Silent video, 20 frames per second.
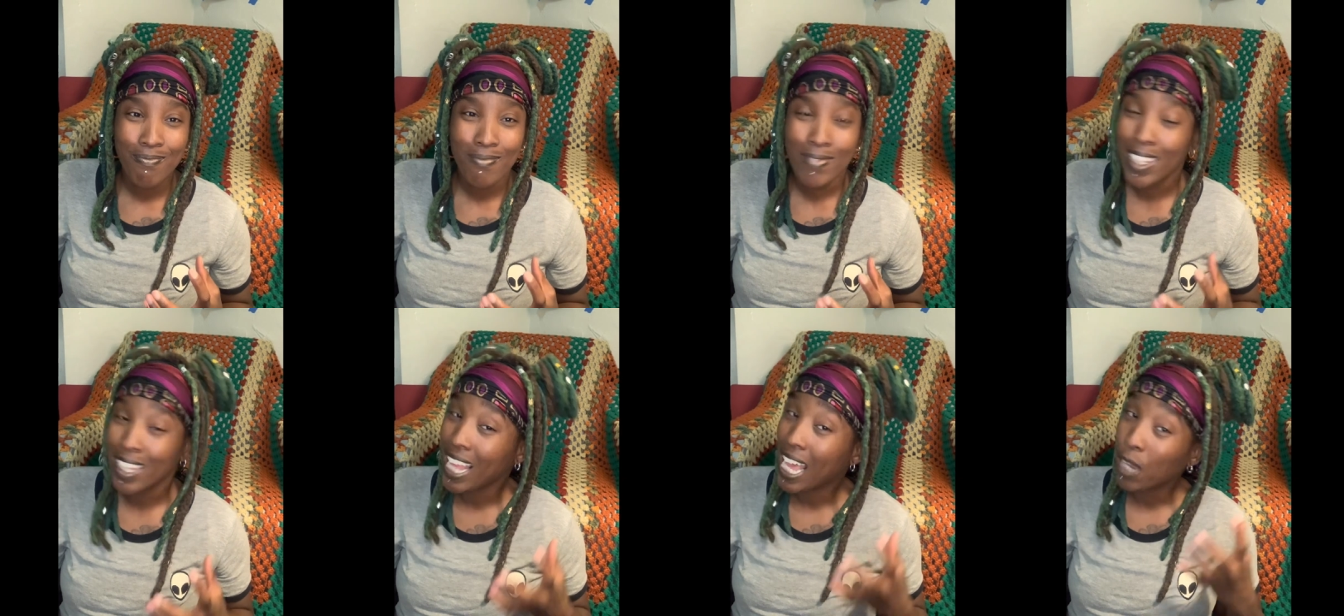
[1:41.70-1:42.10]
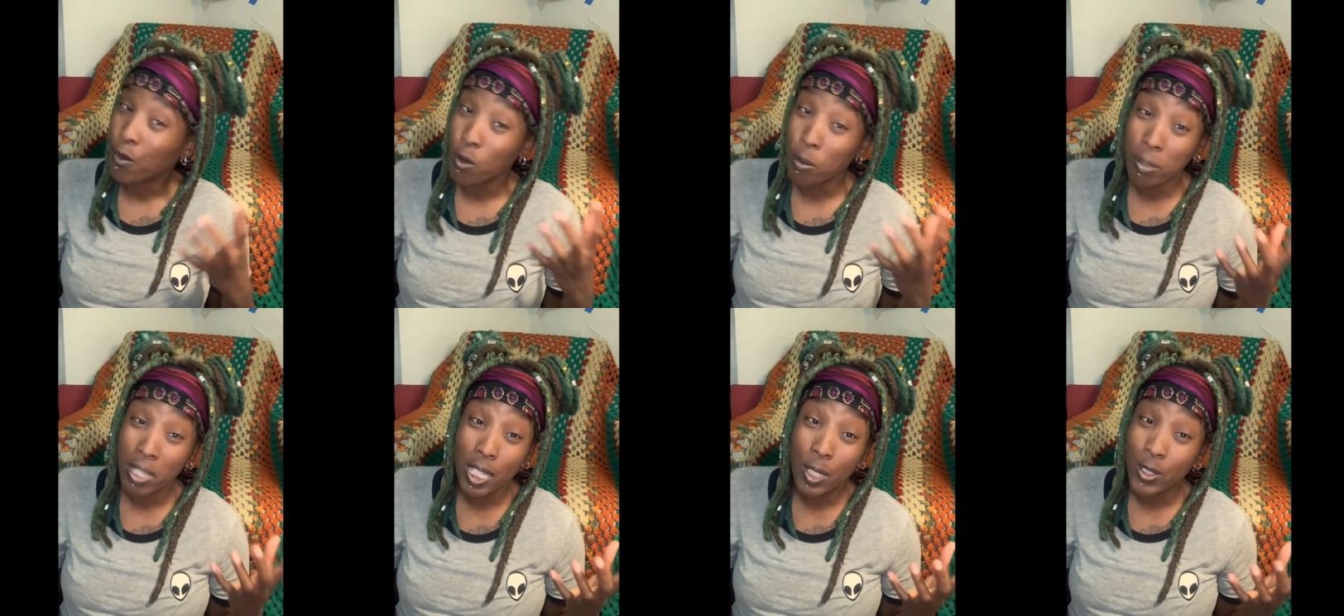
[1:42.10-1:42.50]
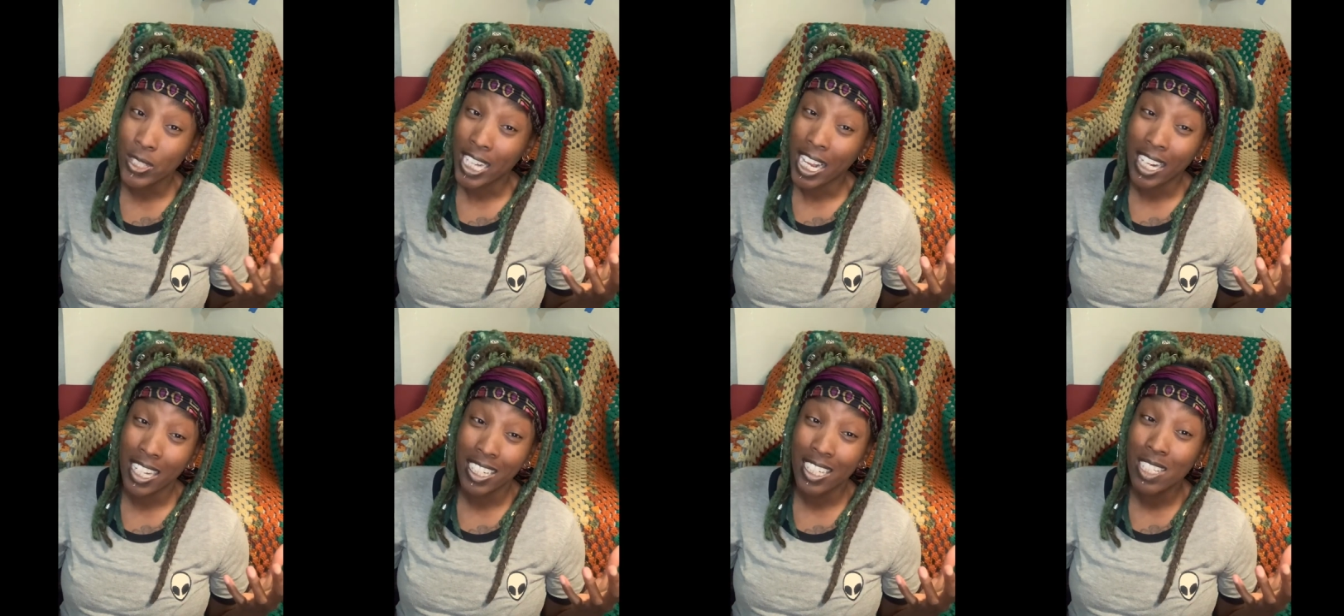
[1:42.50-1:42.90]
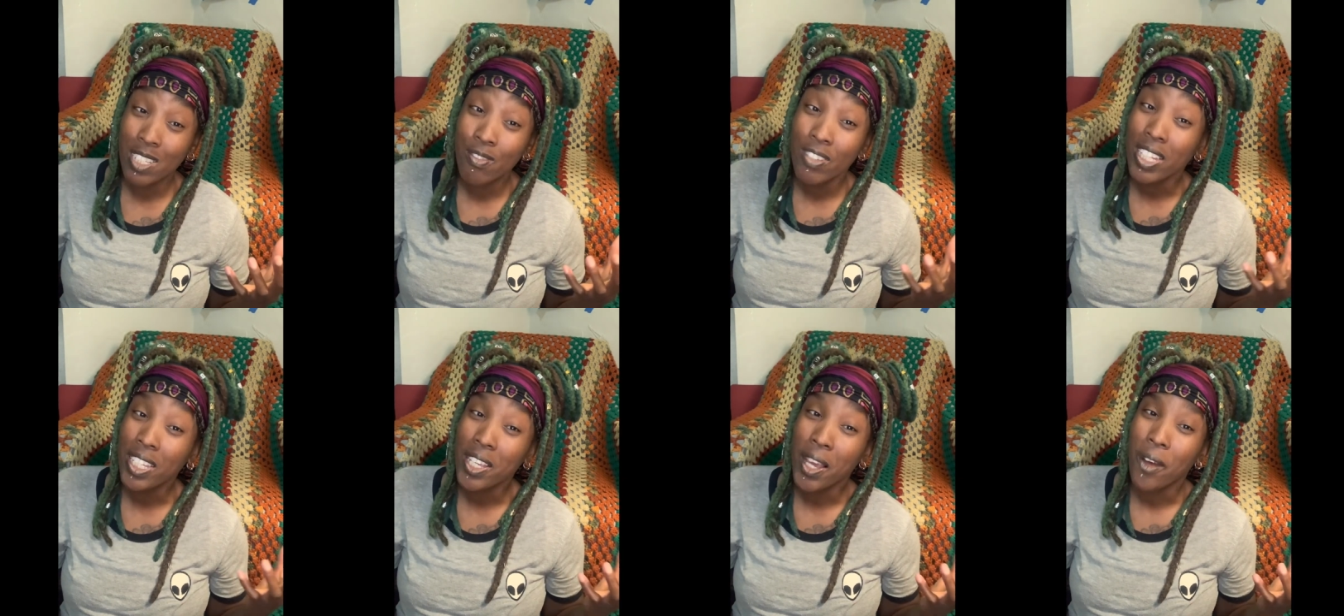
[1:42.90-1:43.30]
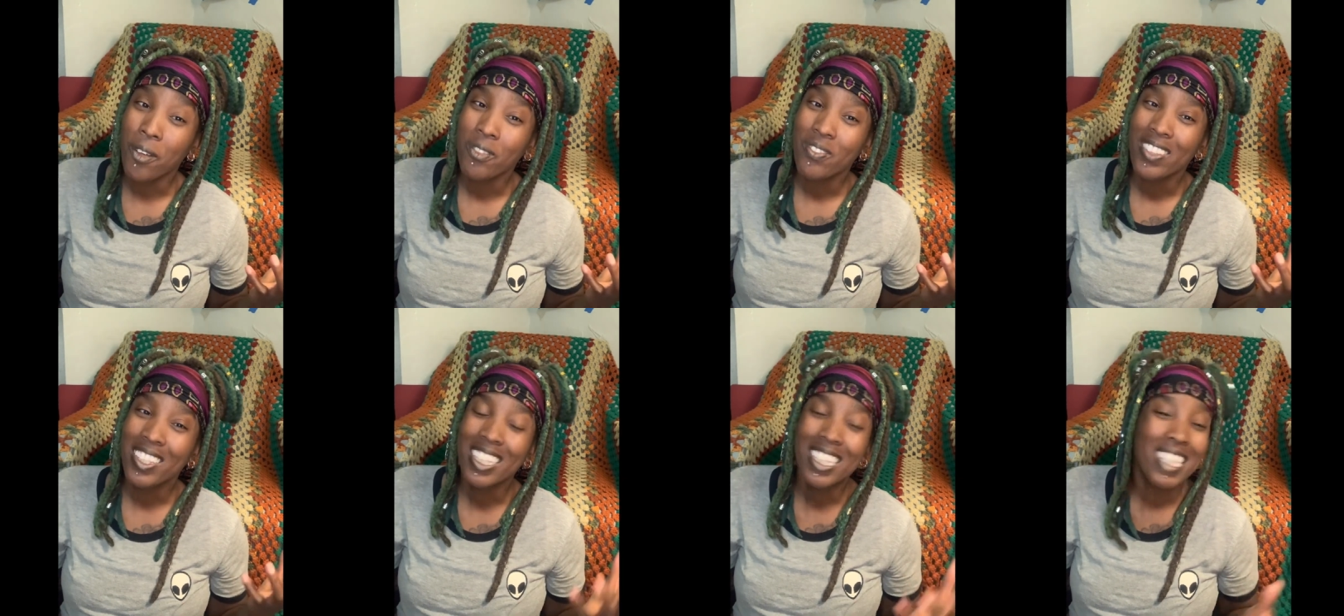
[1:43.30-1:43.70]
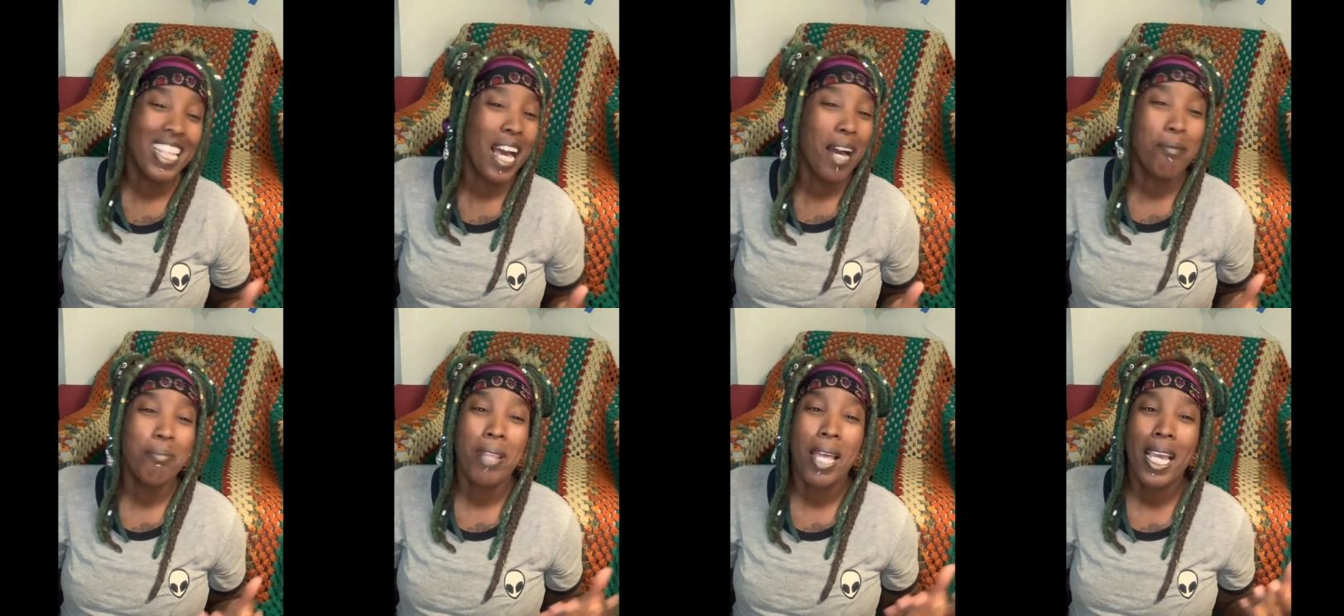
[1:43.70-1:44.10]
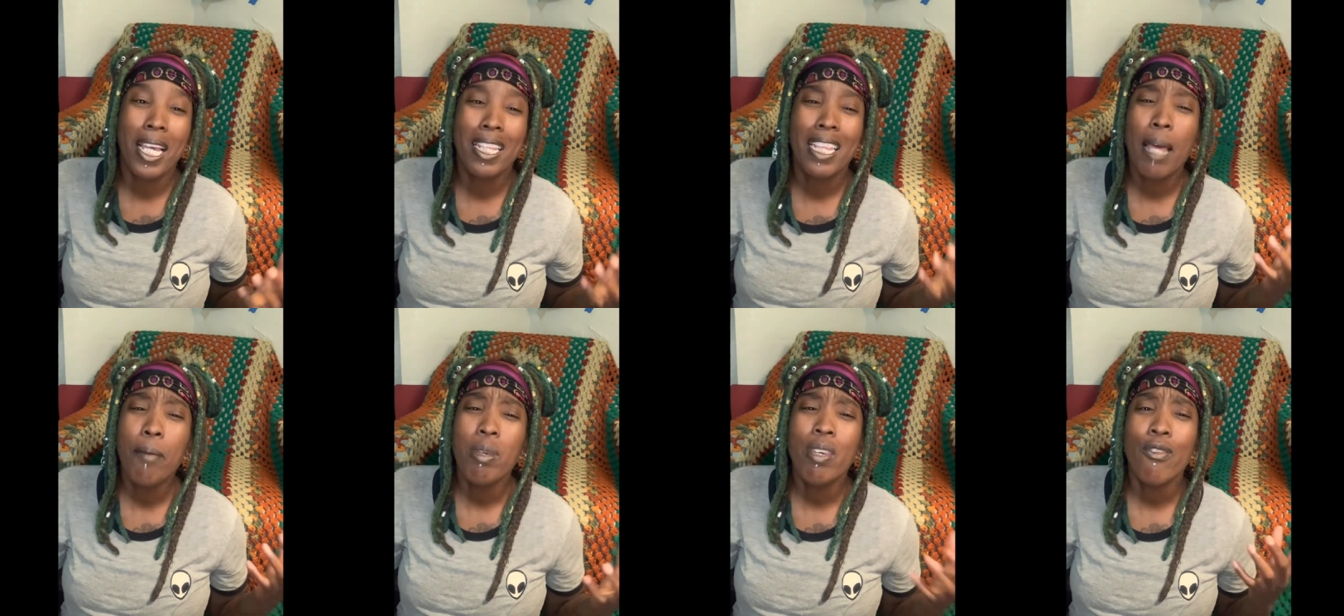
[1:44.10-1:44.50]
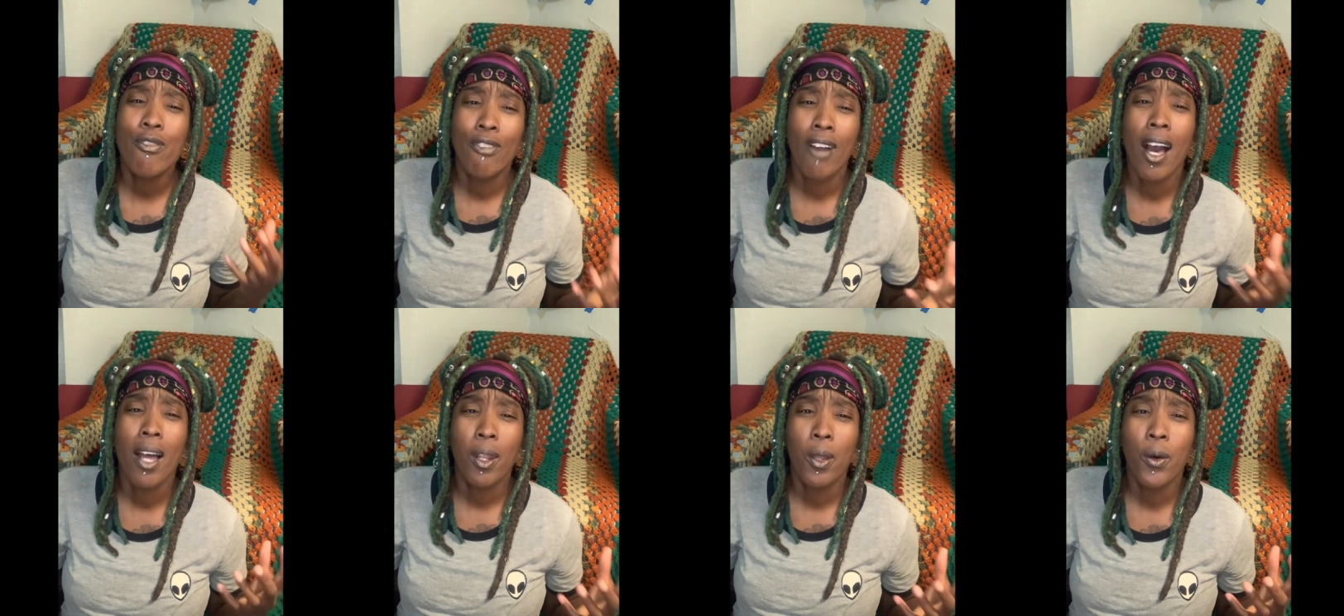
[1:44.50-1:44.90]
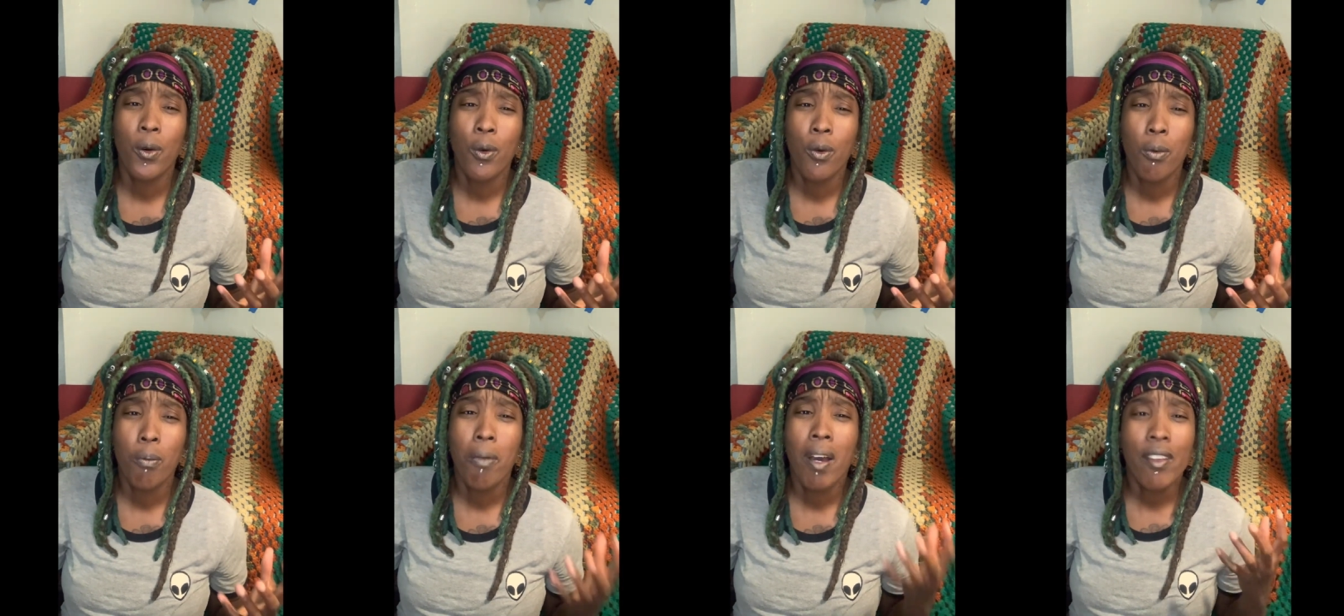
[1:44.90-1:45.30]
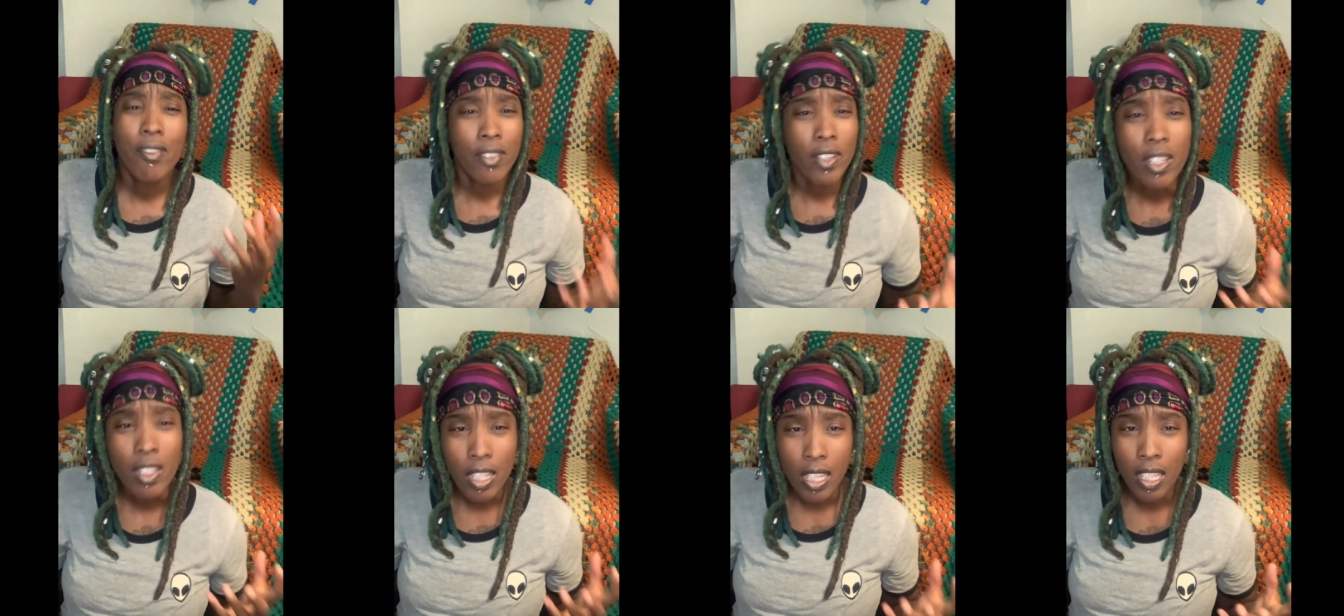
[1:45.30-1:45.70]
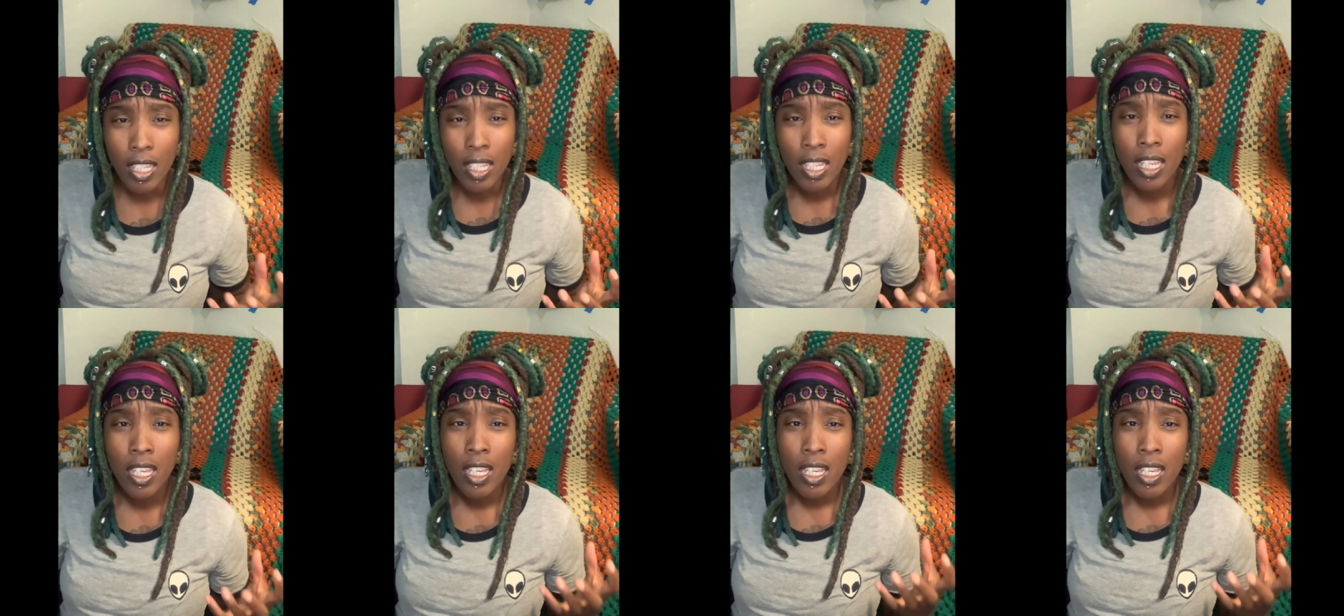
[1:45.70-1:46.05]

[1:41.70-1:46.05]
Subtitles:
Like with me creating this video, I'm like, let me follow my feeling.